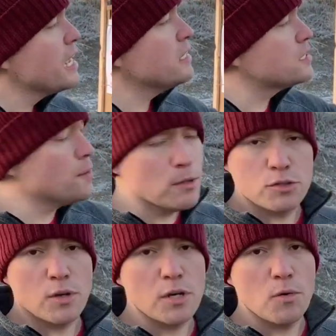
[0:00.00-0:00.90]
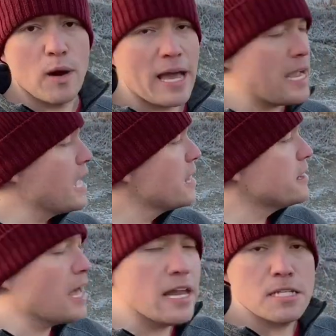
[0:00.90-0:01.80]
if someone's running away,
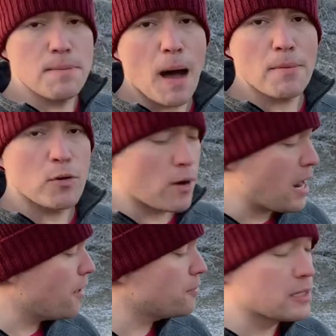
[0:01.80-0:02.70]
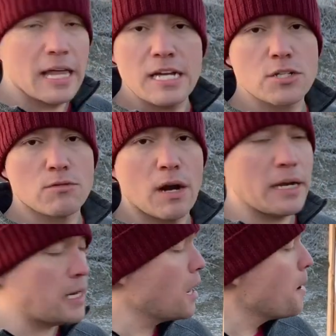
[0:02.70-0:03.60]
the head is bobbing around, the legs are
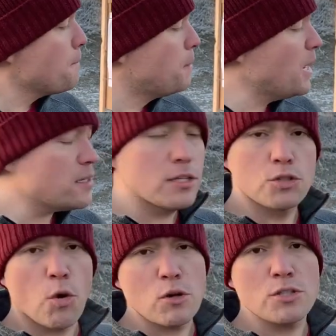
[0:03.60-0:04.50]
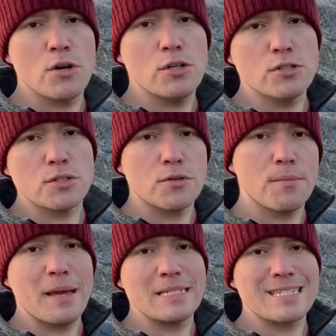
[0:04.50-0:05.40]
running, but the torso usually
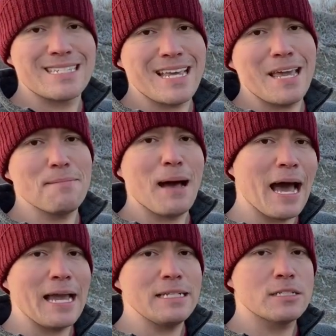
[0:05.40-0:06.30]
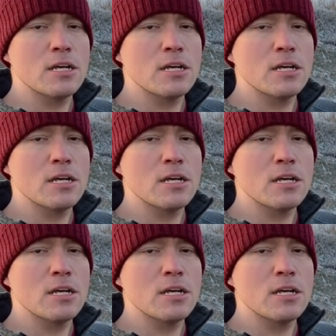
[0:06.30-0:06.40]
remains the same height.